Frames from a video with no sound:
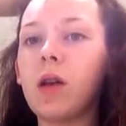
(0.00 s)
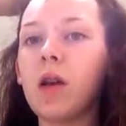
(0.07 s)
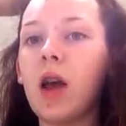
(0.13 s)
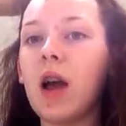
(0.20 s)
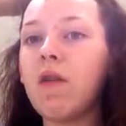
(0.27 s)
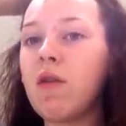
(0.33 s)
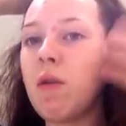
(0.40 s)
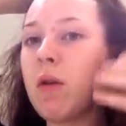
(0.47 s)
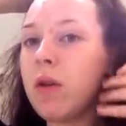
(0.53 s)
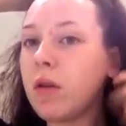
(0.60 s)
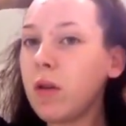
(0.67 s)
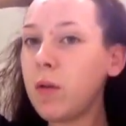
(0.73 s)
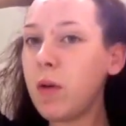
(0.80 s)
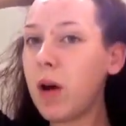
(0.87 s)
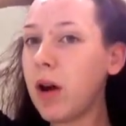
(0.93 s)
If you're
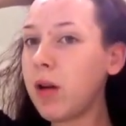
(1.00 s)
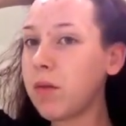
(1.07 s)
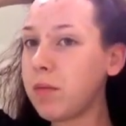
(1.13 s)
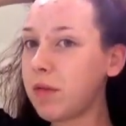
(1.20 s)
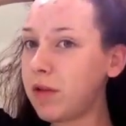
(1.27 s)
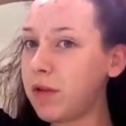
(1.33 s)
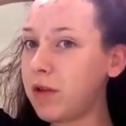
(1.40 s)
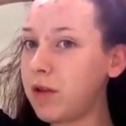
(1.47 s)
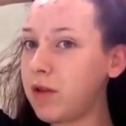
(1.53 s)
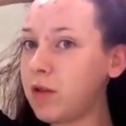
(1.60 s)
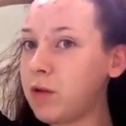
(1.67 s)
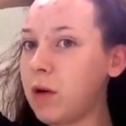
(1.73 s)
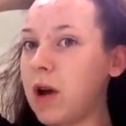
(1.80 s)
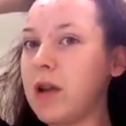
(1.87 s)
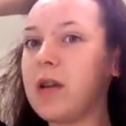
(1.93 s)
wondering why I'm just
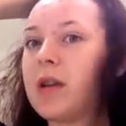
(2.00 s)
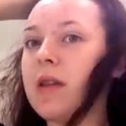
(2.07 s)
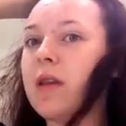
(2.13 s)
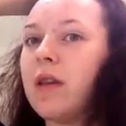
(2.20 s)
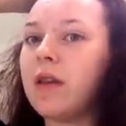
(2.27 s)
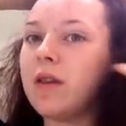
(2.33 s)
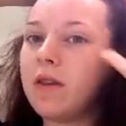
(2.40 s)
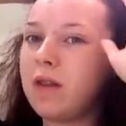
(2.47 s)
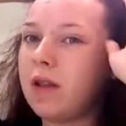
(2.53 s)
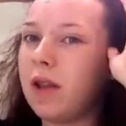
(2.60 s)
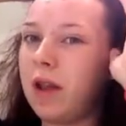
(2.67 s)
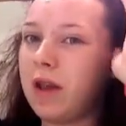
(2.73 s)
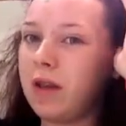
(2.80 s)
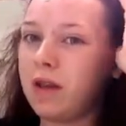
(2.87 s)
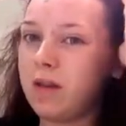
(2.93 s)
squirting this,
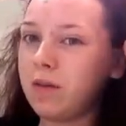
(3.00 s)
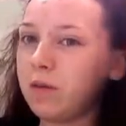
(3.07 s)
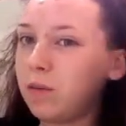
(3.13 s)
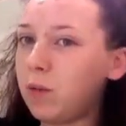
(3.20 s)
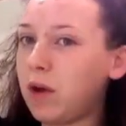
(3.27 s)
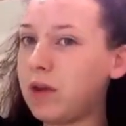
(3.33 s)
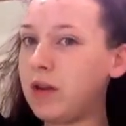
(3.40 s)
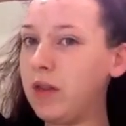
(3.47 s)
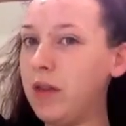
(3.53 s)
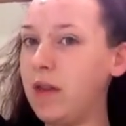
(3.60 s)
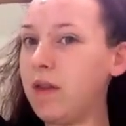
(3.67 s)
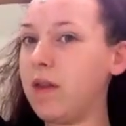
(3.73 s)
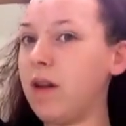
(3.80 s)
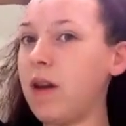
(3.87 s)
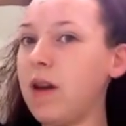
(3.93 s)
like wetting this
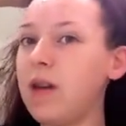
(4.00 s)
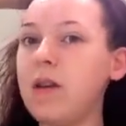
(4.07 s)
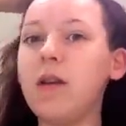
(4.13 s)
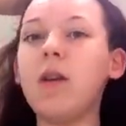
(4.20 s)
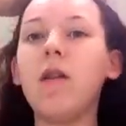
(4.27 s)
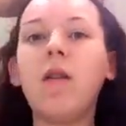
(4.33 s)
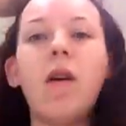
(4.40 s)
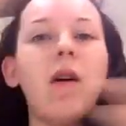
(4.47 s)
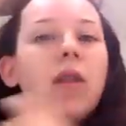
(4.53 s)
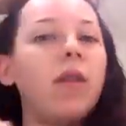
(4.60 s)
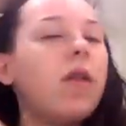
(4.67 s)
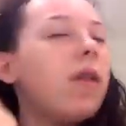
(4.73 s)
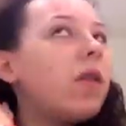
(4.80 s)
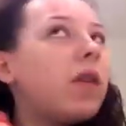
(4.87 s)
side rather than